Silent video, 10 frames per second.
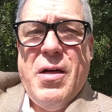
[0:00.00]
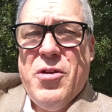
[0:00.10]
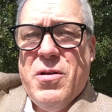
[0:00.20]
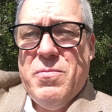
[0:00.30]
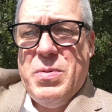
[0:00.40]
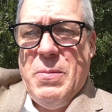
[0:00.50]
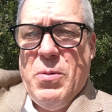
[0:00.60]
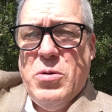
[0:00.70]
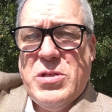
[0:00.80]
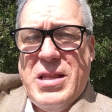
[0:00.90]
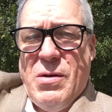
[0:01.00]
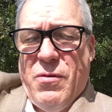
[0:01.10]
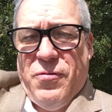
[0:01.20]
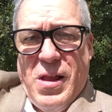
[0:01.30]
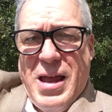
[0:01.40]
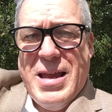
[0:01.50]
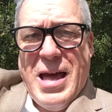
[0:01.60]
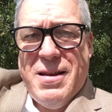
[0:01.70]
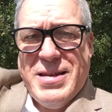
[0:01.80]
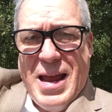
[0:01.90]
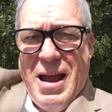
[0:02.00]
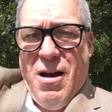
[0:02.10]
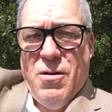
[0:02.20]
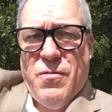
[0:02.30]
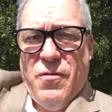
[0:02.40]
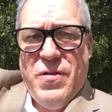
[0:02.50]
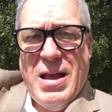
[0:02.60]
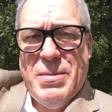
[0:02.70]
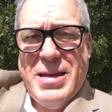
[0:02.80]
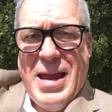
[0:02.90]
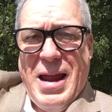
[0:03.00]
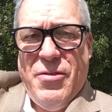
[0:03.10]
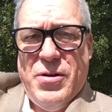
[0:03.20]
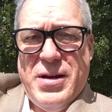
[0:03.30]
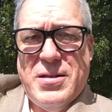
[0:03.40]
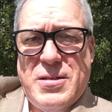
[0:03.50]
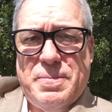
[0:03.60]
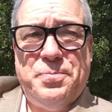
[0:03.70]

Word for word: other people who said they were flying out of town for family gatherings.